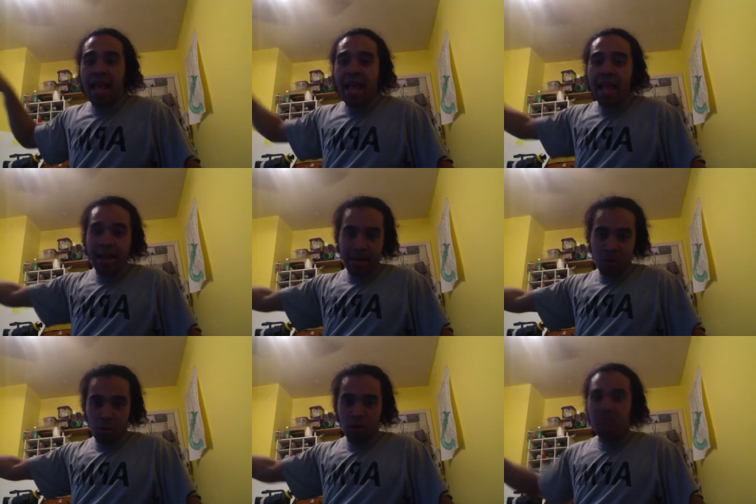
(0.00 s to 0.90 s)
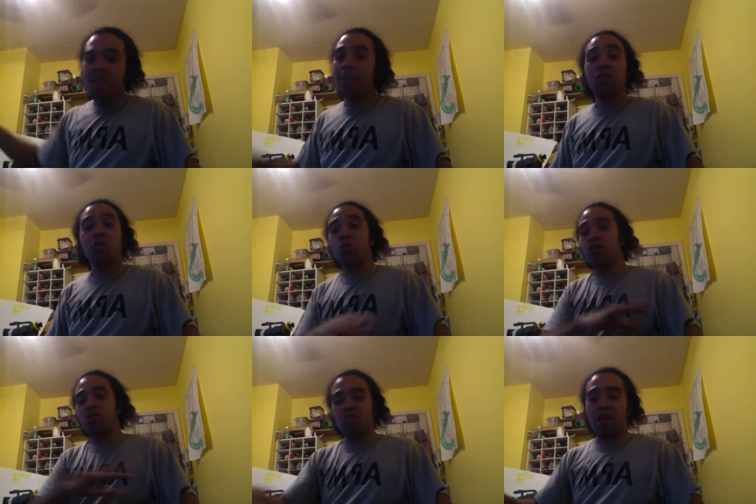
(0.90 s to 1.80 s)
Anyone. Rape is the
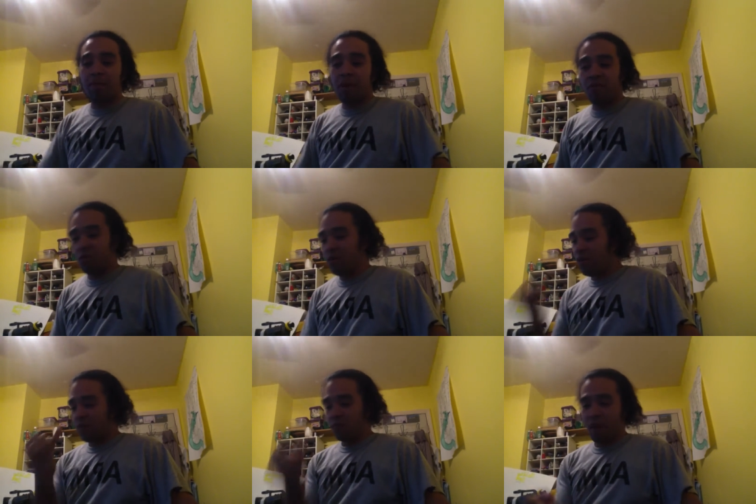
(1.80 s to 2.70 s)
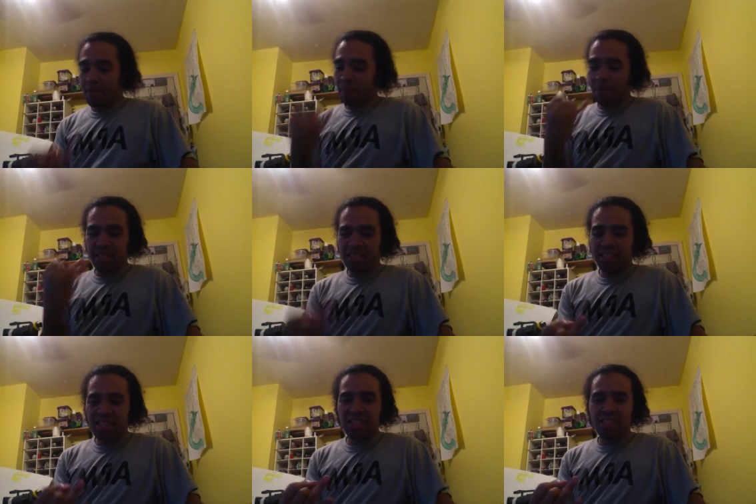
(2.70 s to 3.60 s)
worst crime ever. Rape,
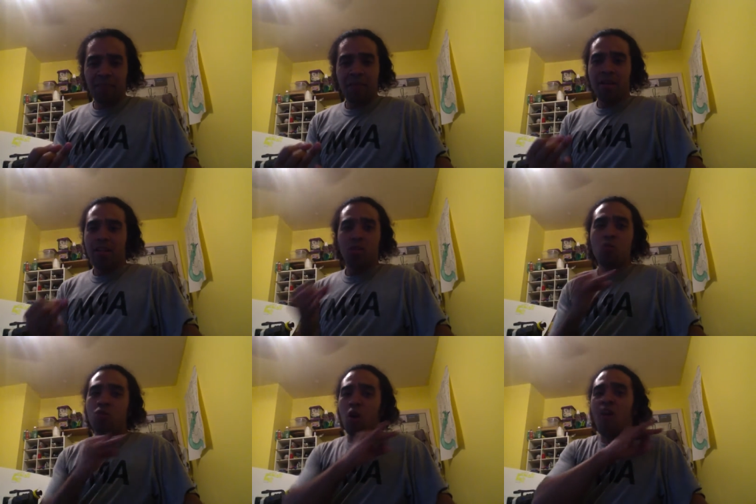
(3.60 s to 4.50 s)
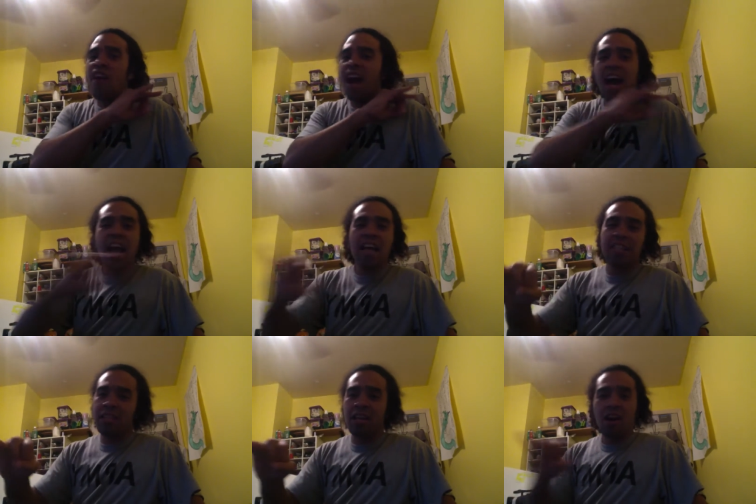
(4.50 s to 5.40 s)
molestation, those are
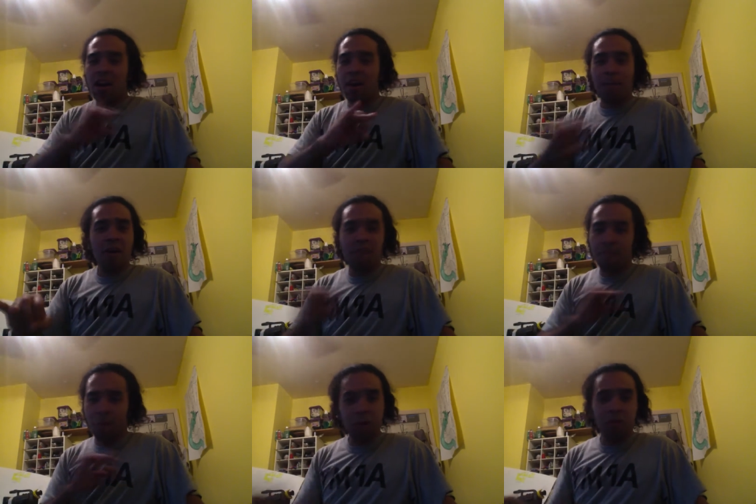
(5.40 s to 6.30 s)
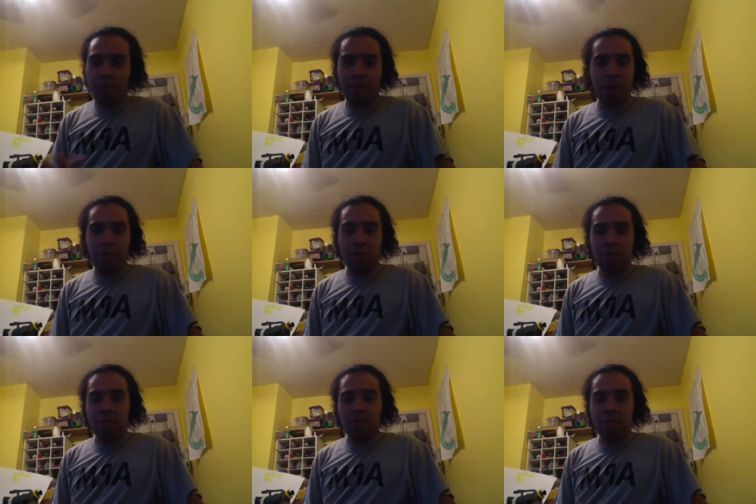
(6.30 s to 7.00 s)
highly above murder in my book.